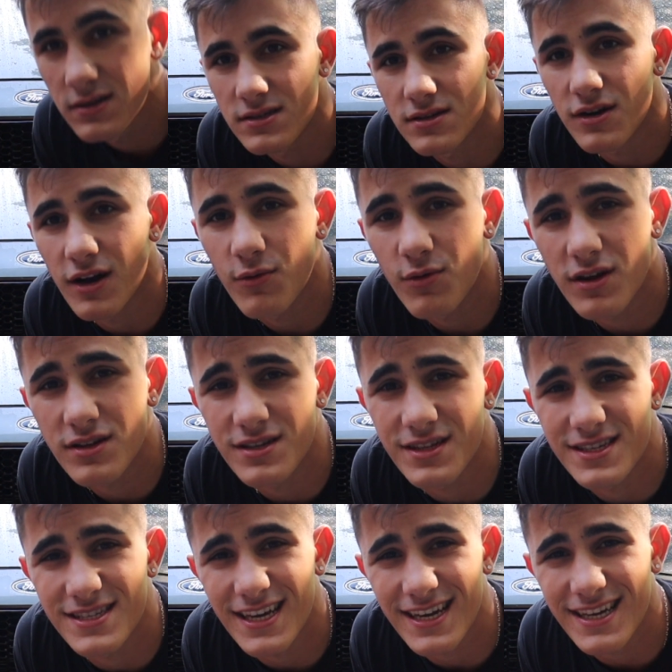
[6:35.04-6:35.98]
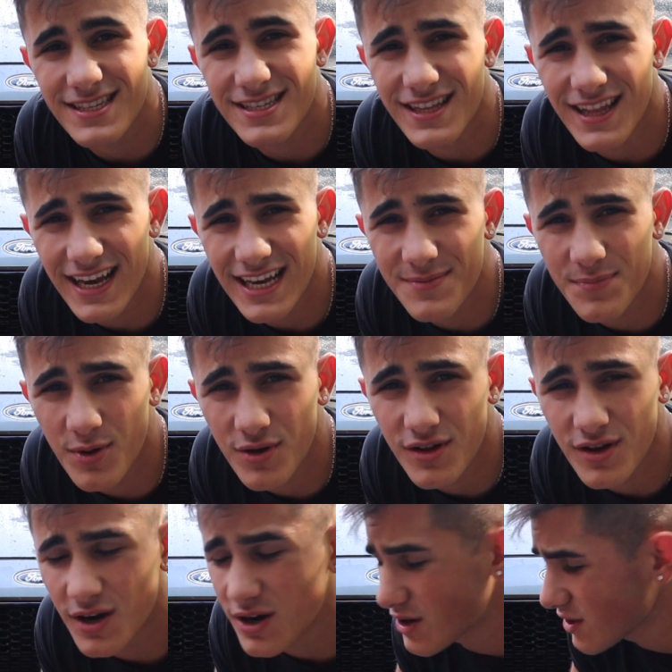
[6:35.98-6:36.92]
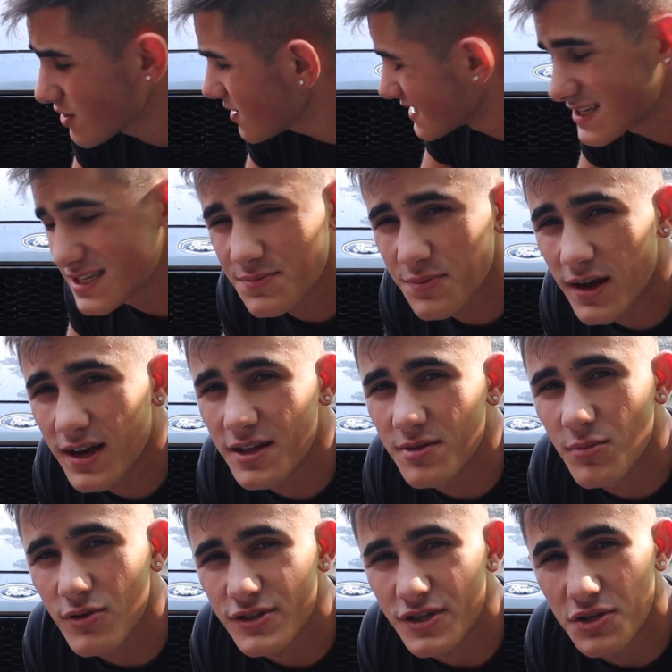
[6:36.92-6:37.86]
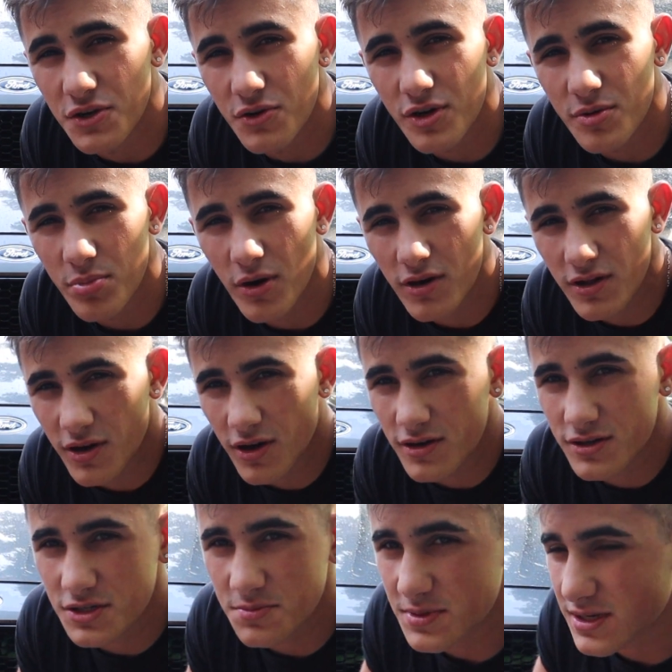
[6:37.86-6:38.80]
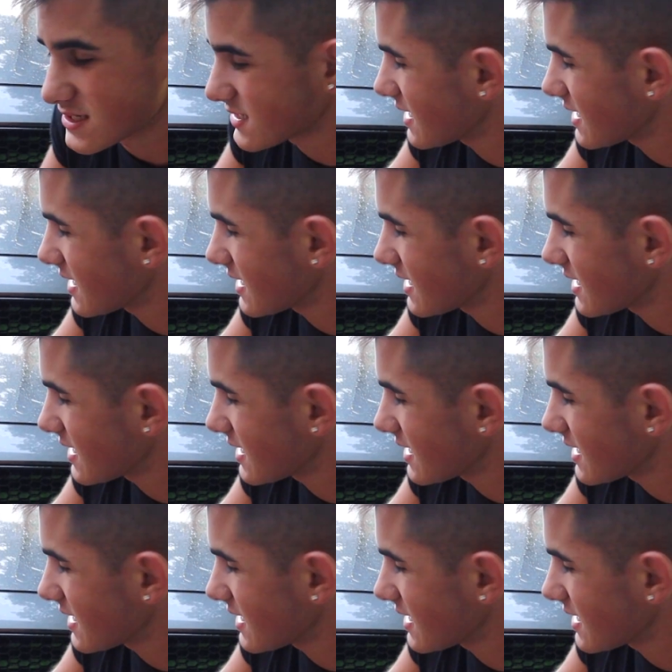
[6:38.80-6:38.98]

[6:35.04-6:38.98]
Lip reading: So now we're on to the second to last part of the car. This is probably the most annoying part of the car just because